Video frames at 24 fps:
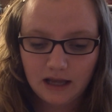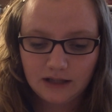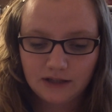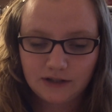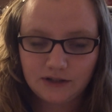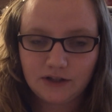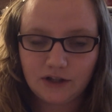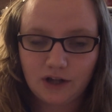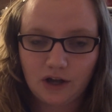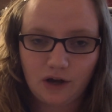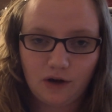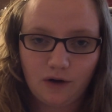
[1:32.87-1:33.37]

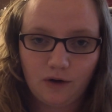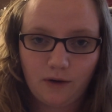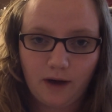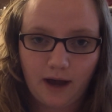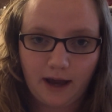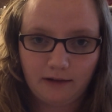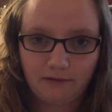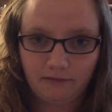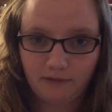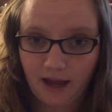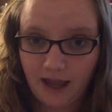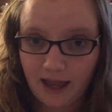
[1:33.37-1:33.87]
So
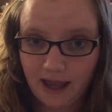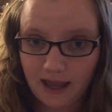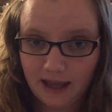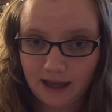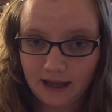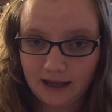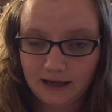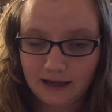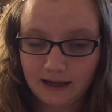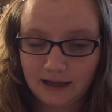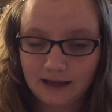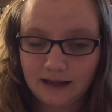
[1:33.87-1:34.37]
I
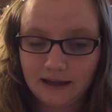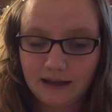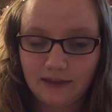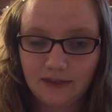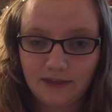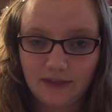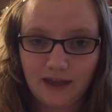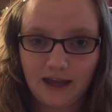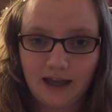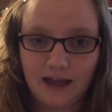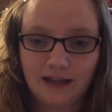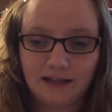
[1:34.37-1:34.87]
read
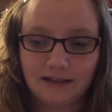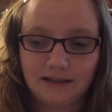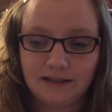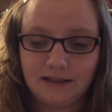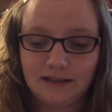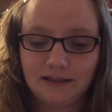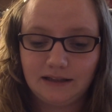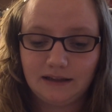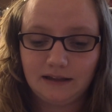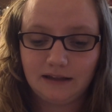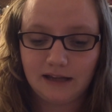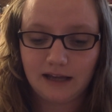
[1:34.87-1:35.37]

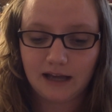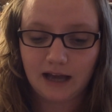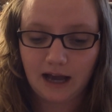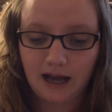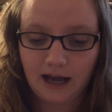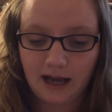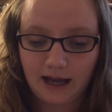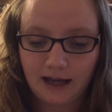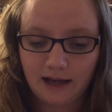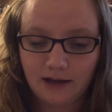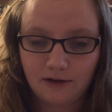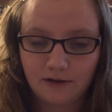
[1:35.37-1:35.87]
that the
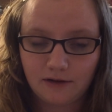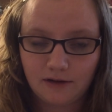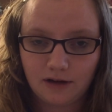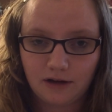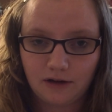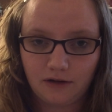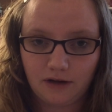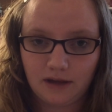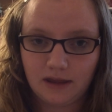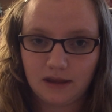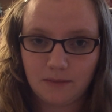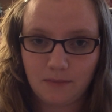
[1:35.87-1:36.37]
higher the
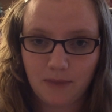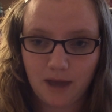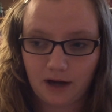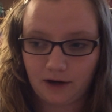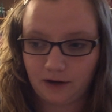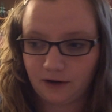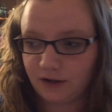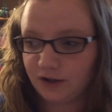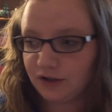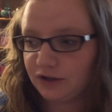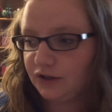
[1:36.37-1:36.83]
grit, the better.